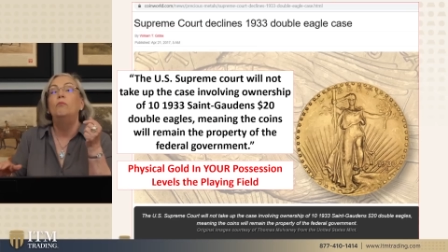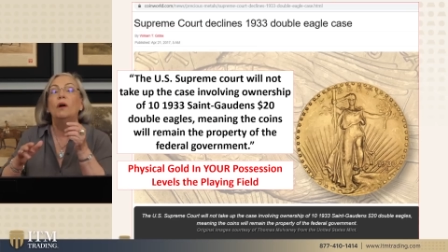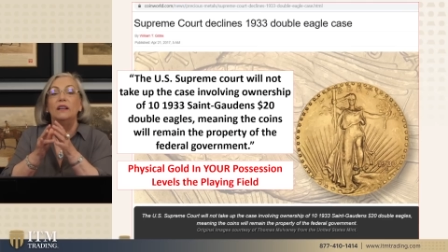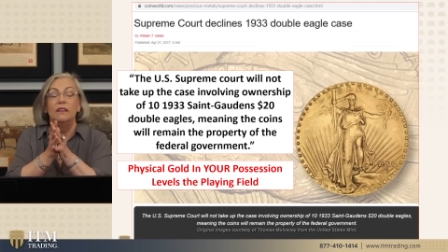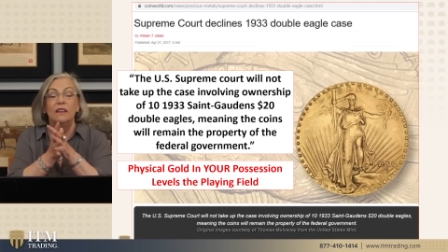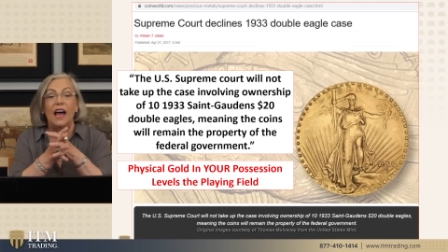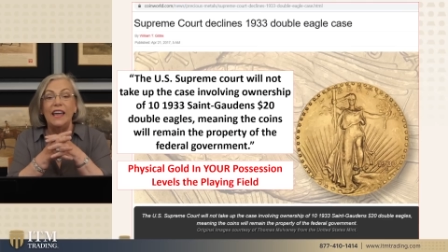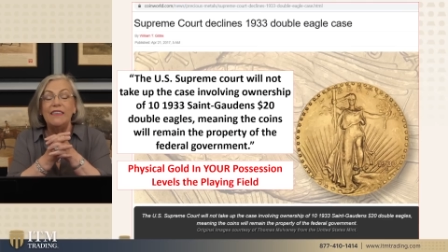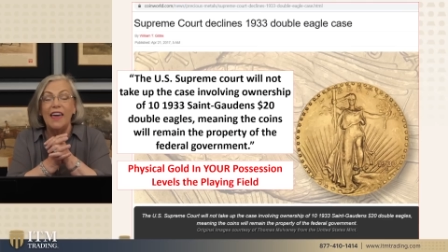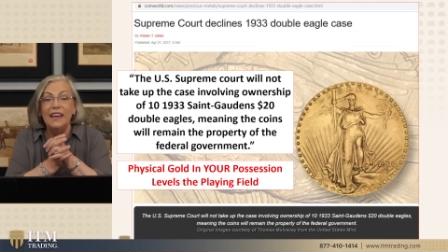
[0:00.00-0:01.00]
But
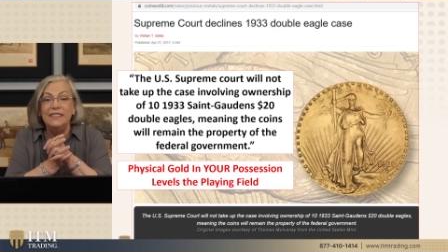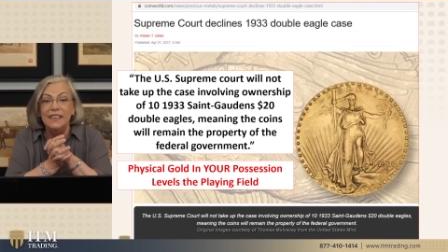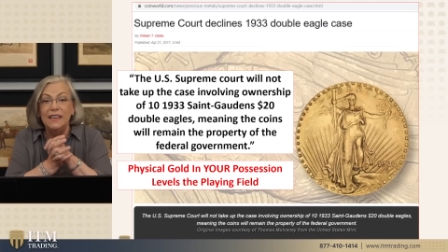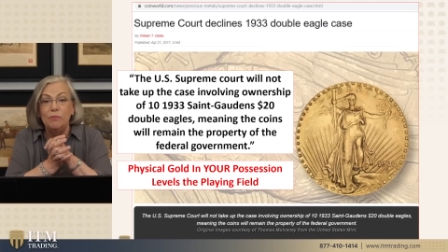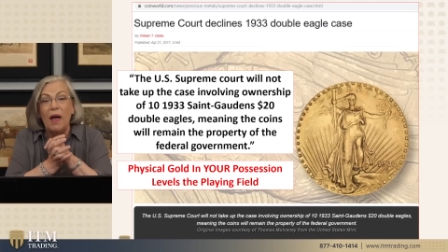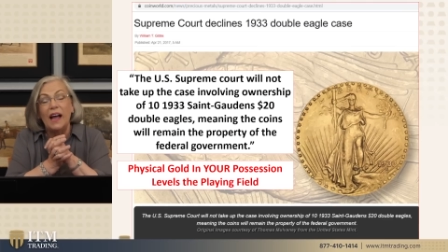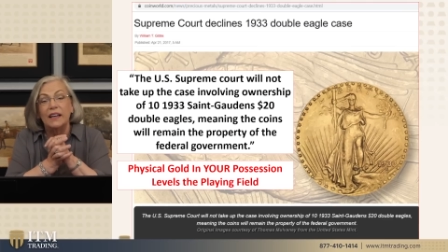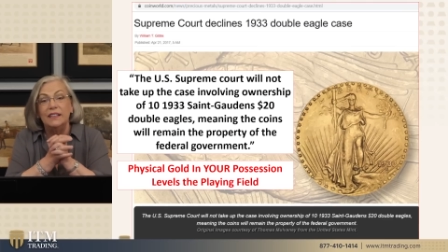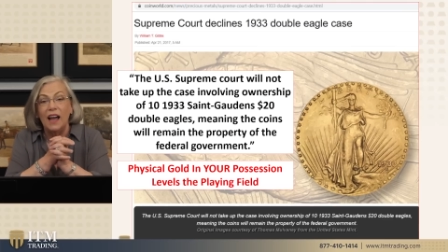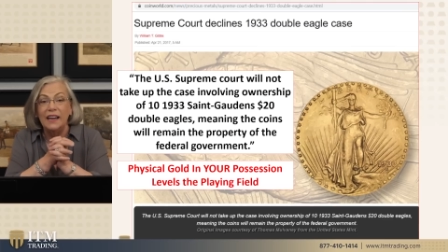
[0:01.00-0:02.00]
like they did
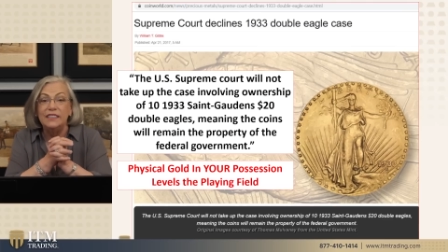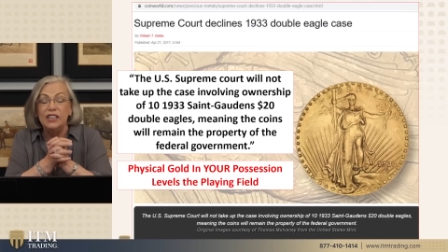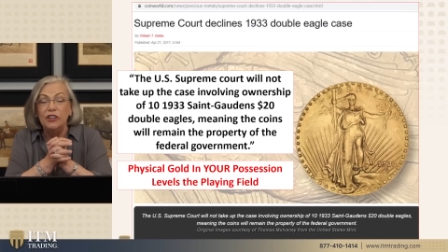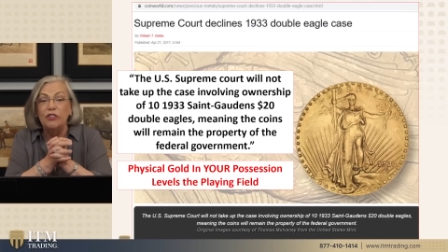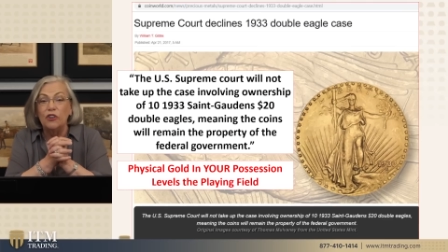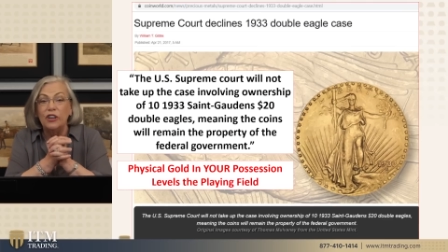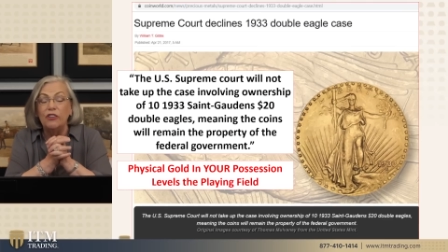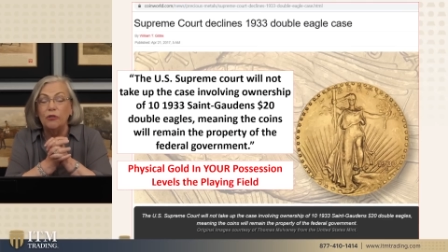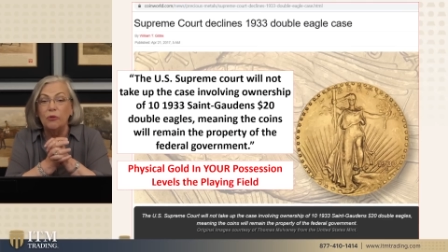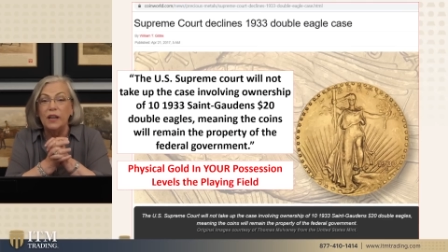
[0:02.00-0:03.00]
back in
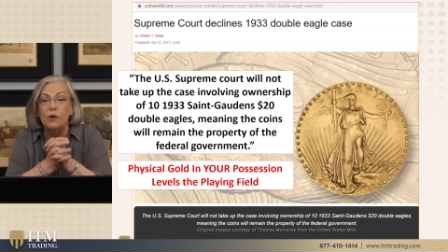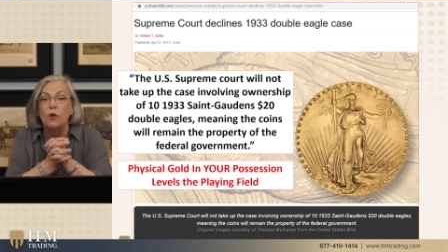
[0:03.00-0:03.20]
1933,